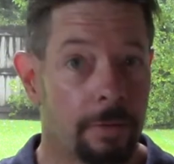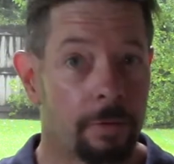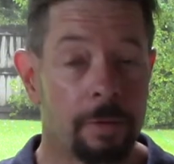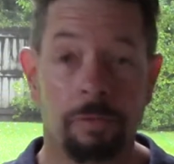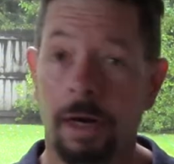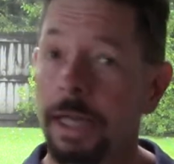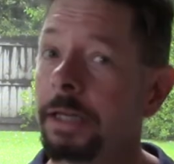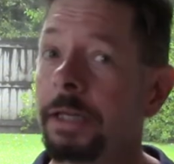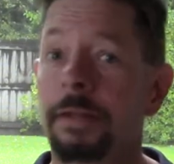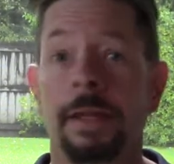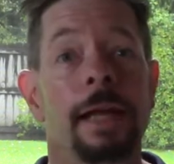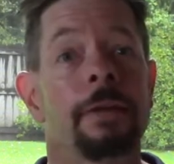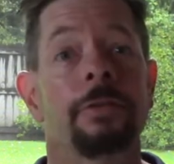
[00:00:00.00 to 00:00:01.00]
With brandy,
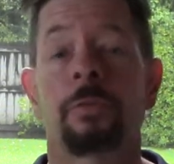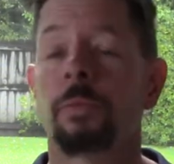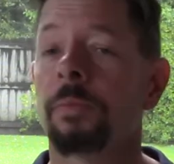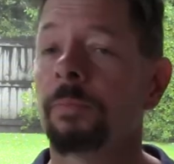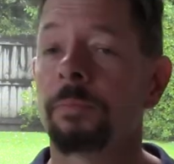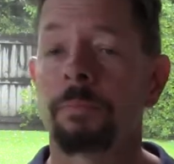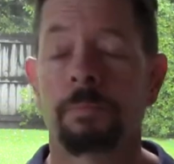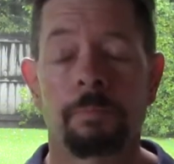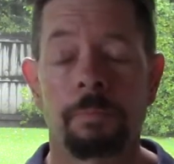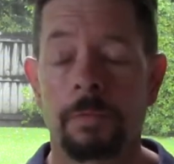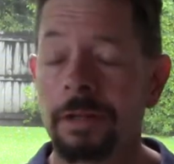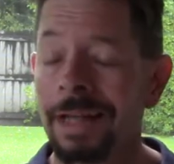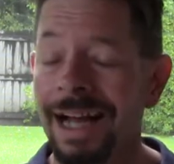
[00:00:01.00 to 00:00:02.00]
that is
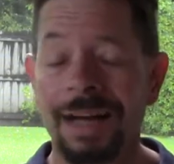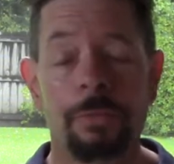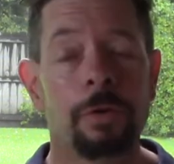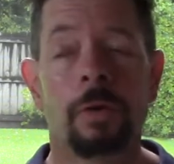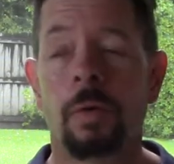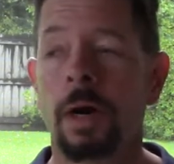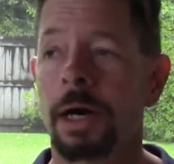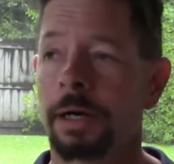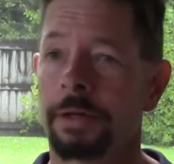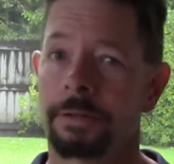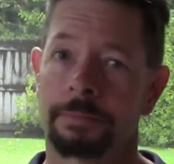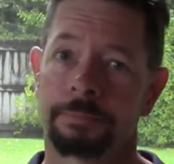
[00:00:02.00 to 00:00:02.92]
not required.